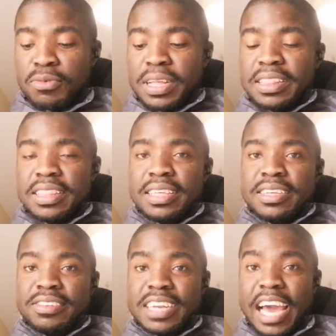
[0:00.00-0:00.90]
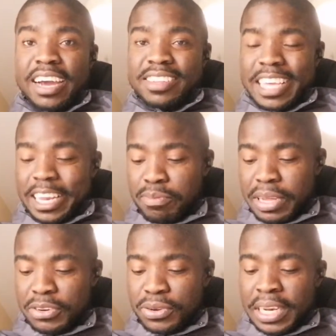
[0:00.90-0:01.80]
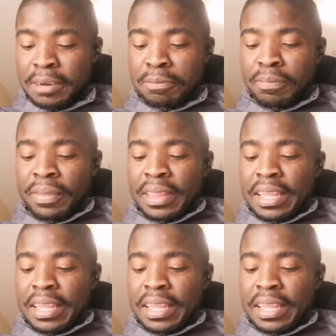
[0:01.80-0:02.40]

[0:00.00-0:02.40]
with snacks in between.